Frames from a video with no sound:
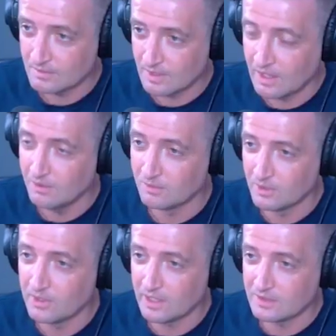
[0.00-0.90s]
Oh,
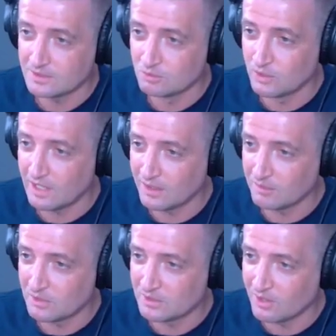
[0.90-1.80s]
okay. So what?
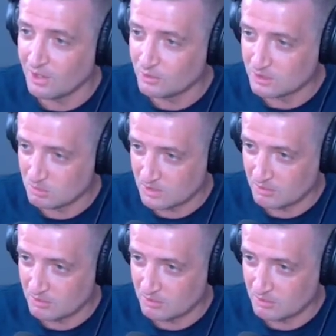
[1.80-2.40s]
But there are no Liberland